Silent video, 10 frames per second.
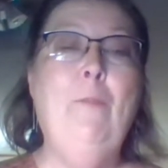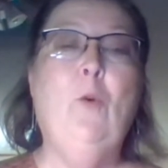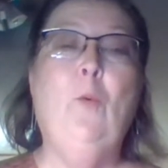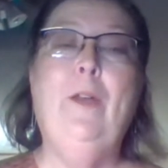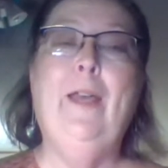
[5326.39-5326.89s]
or
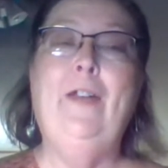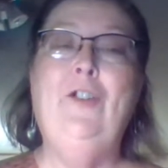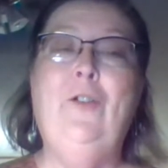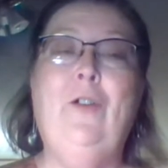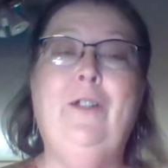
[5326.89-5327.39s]
we'll catch
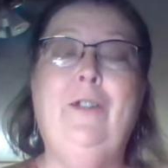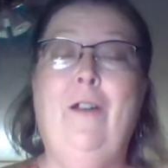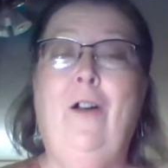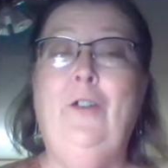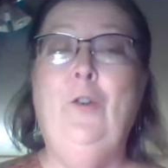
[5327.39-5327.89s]
you
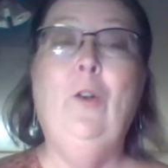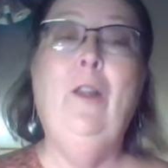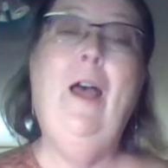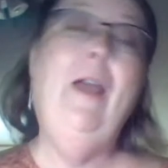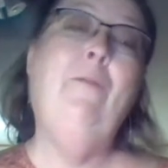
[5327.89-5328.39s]
on your
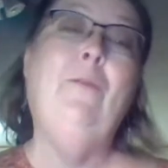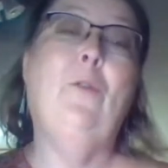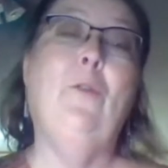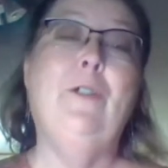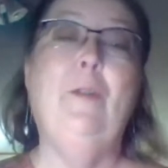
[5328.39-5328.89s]
live
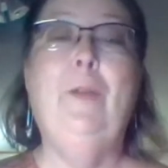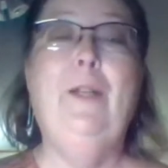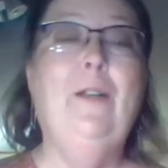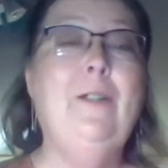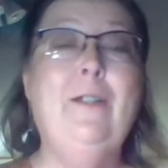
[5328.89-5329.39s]
or somebody
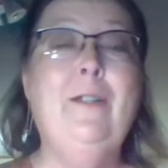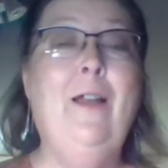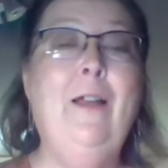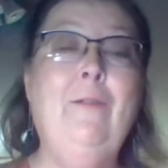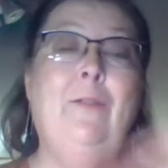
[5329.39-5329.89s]
else's live.